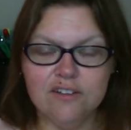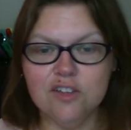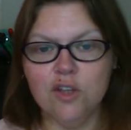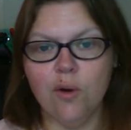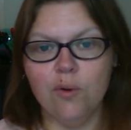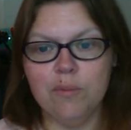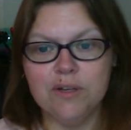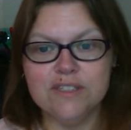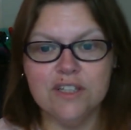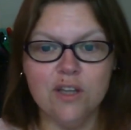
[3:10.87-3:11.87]
low,
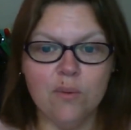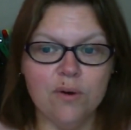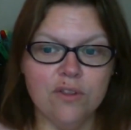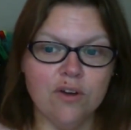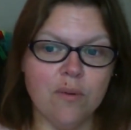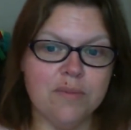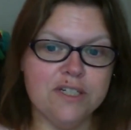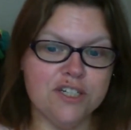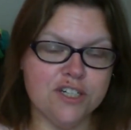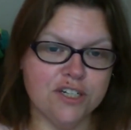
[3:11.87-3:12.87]
because the lower the
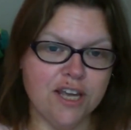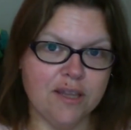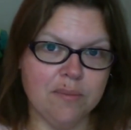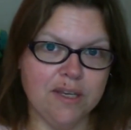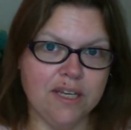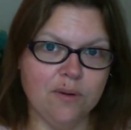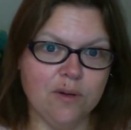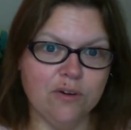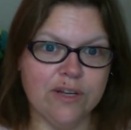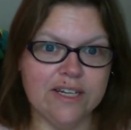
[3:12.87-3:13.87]
competition at the beginning
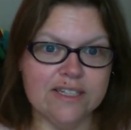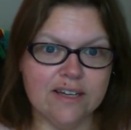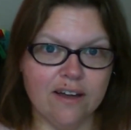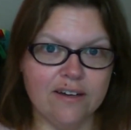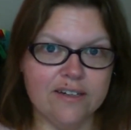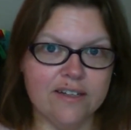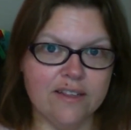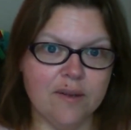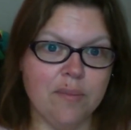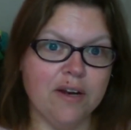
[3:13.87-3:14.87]
when you're getting started,
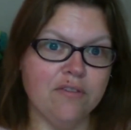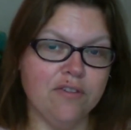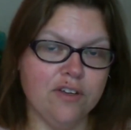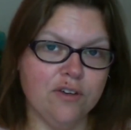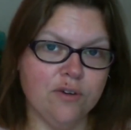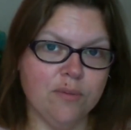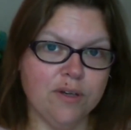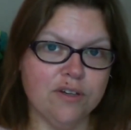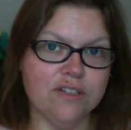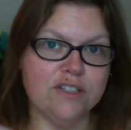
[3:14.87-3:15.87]
the better for you,
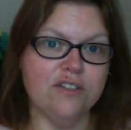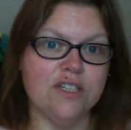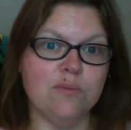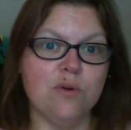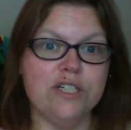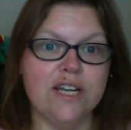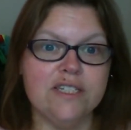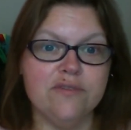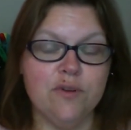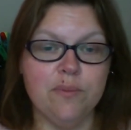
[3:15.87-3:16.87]
because there's more
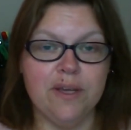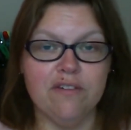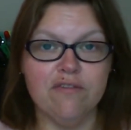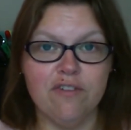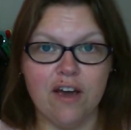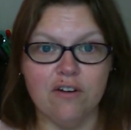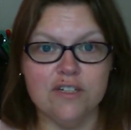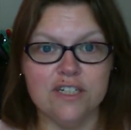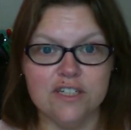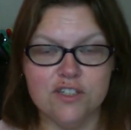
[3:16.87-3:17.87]
chance of you being
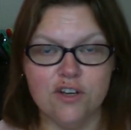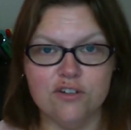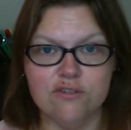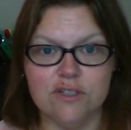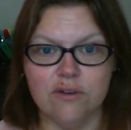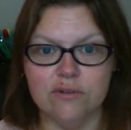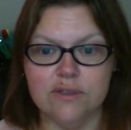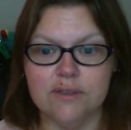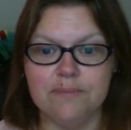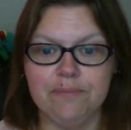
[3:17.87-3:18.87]
found in search
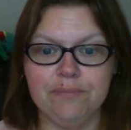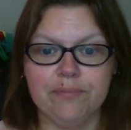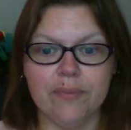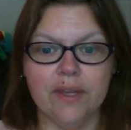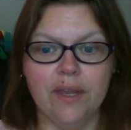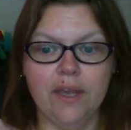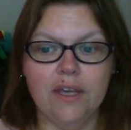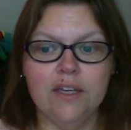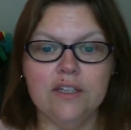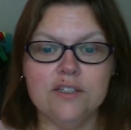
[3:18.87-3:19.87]
results.
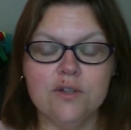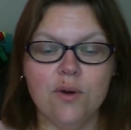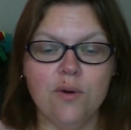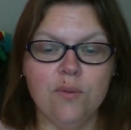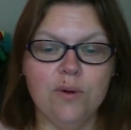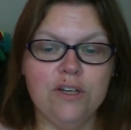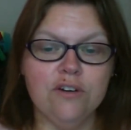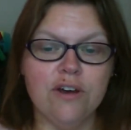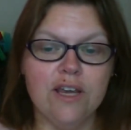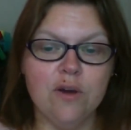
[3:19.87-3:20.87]
So when you
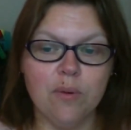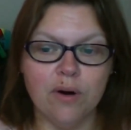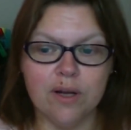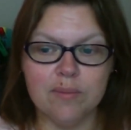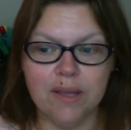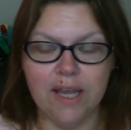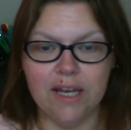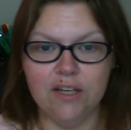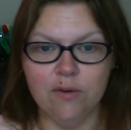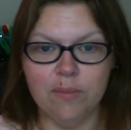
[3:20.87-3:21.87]
create your product
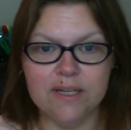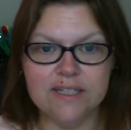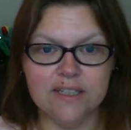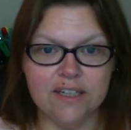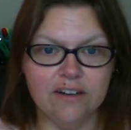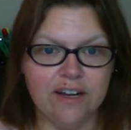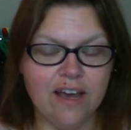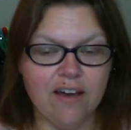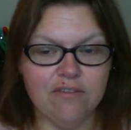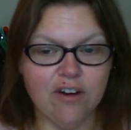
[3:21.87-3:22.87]
plan, you're basically going to
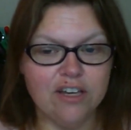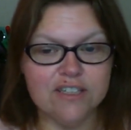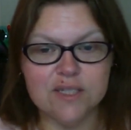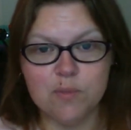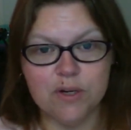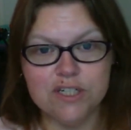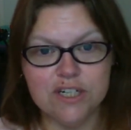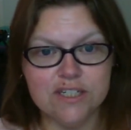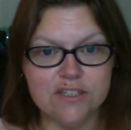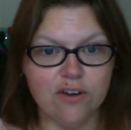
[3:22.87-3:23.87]
have, I use a
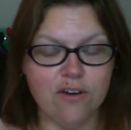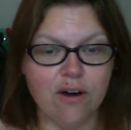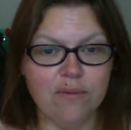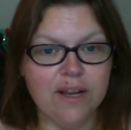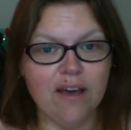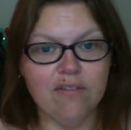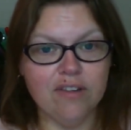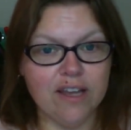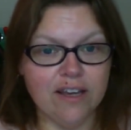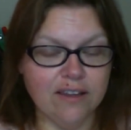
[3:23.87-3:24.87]
spreadsheet, so I would have
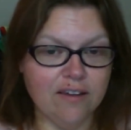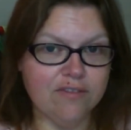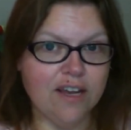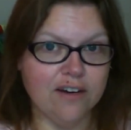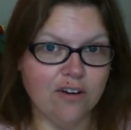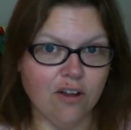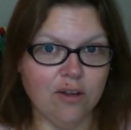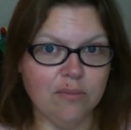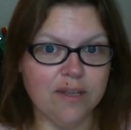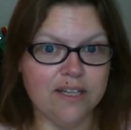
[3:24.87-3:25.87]
like a left-hand
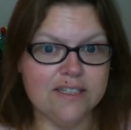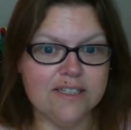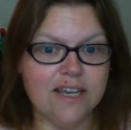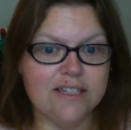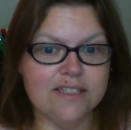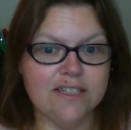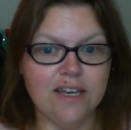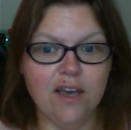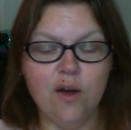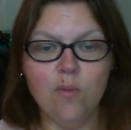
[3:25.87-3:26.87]
column that says
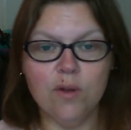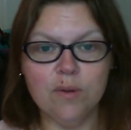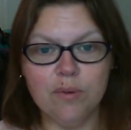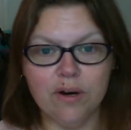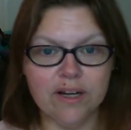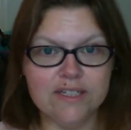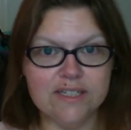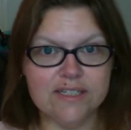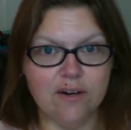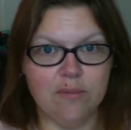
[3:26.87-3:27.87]
what the product
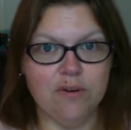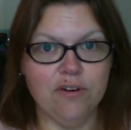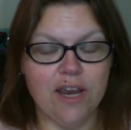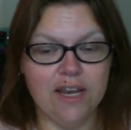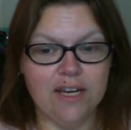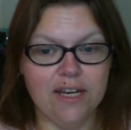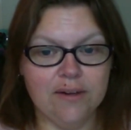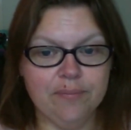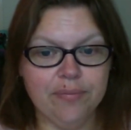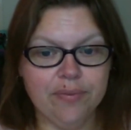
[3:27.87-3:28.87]
is that I'm creating.
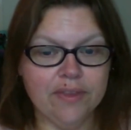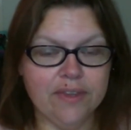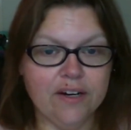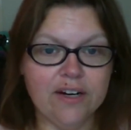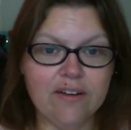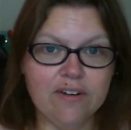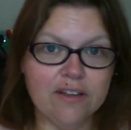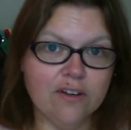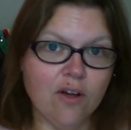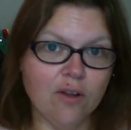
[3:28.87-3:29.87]
Then I'd have
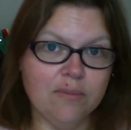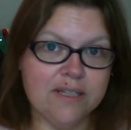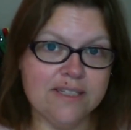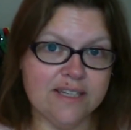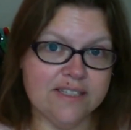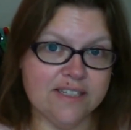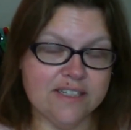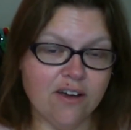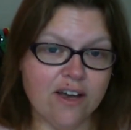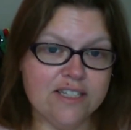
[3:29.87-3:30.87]
another column that says the
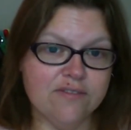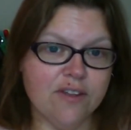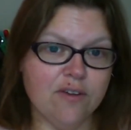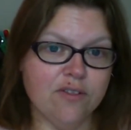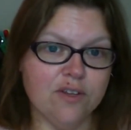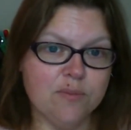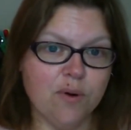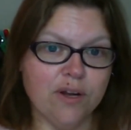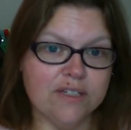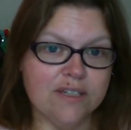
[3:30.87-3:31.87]
size of those
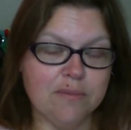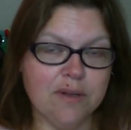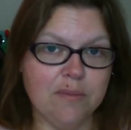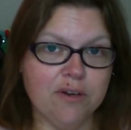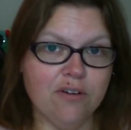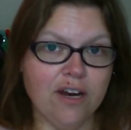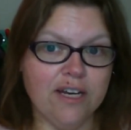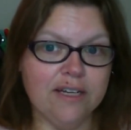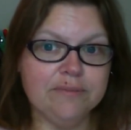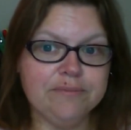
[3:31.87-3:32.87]
products I'm going to be
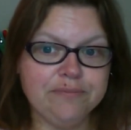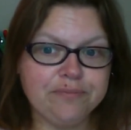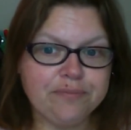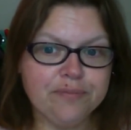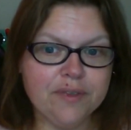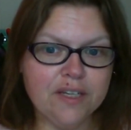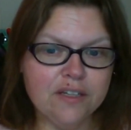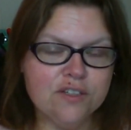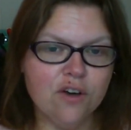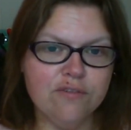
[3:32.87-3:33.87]
creating.
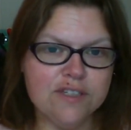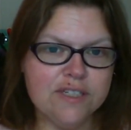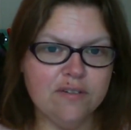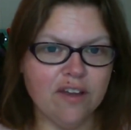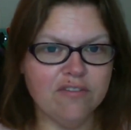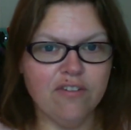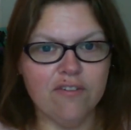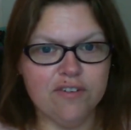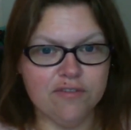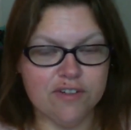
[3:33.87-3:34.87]
So if it's in like
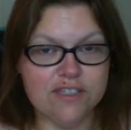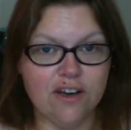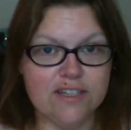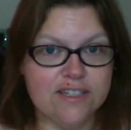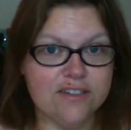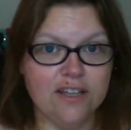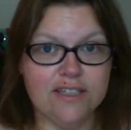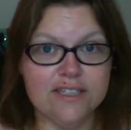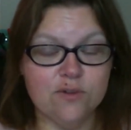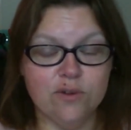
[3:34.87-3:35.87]
5 different sizes, I
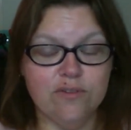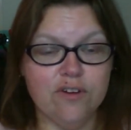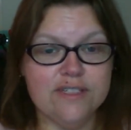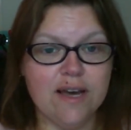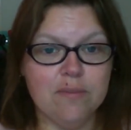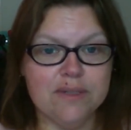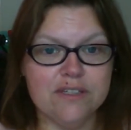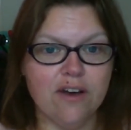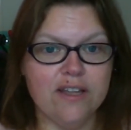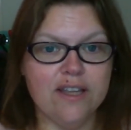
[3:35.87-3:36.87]
list all of those out
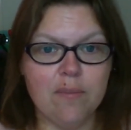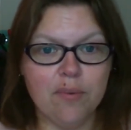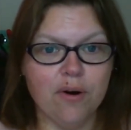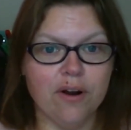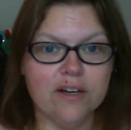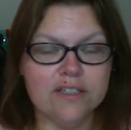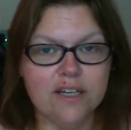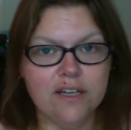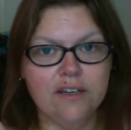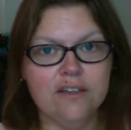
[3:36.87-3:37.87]
beside that product
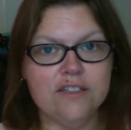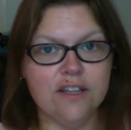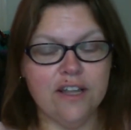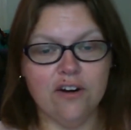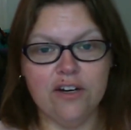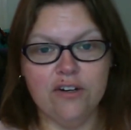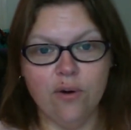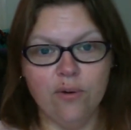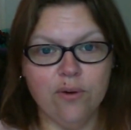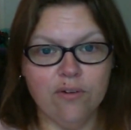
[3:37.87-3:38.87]
so that I know
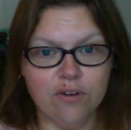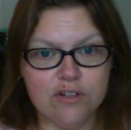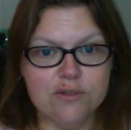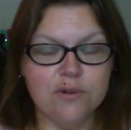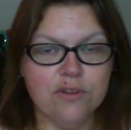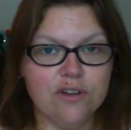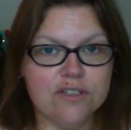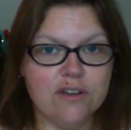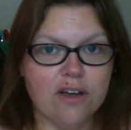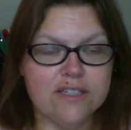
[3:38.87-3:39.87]
I've got to do all those
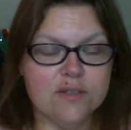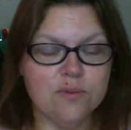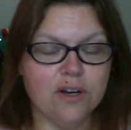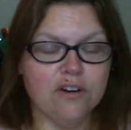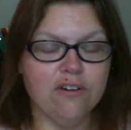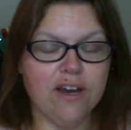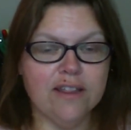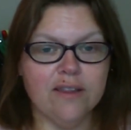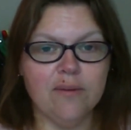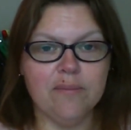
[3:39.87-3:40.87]
sizes when I
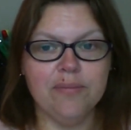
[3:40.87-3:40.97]
create them.